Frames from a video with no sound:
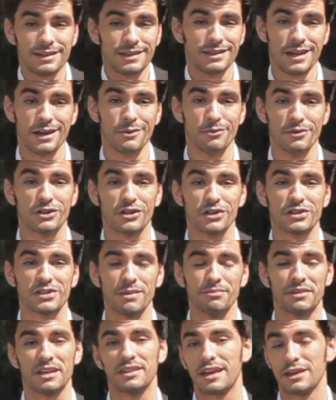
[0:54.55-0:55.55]
it was just
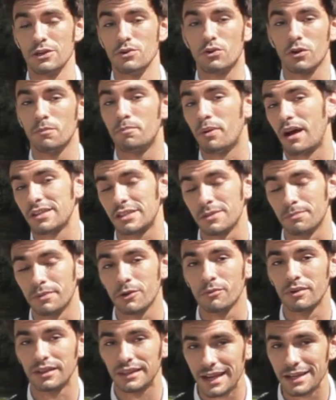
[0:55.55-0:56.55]
something that you could
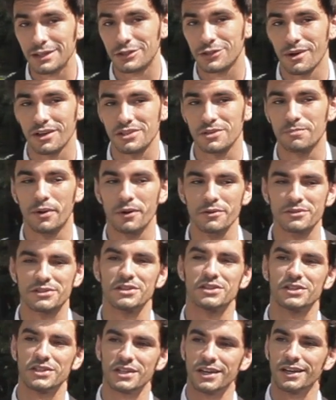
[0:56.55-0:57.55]
possibly relate to, as opposed
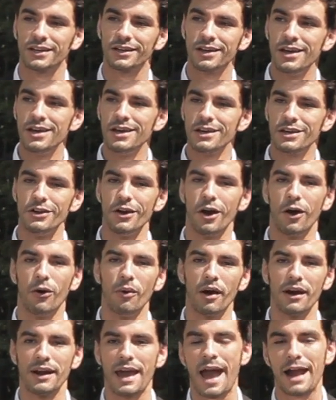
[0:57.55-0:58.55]
to seeing, you
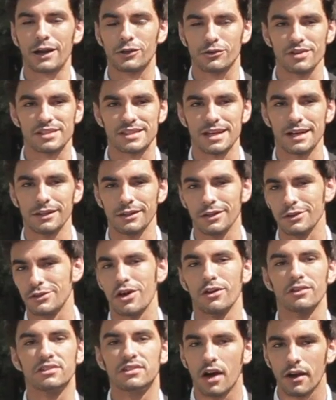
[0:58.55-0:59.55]
know, an actress that is
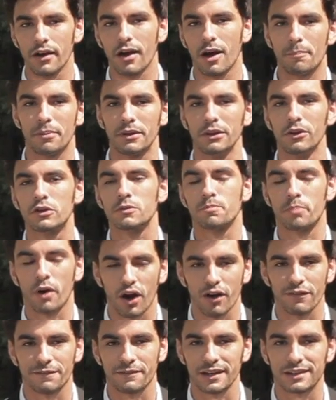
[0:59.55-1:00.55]
all done up and looks
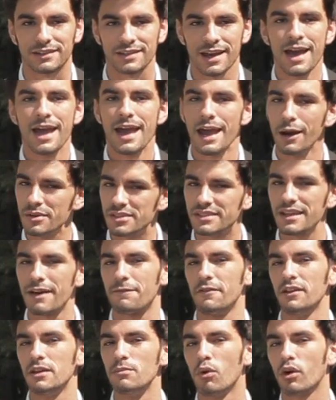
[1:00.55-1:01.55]
perfect. It was
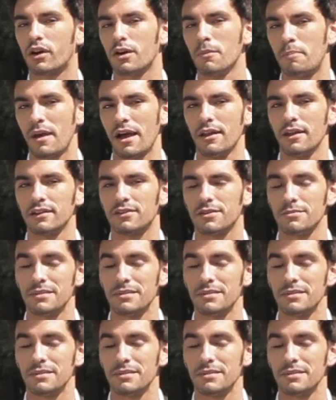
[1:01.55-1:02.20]
definitely more compelling to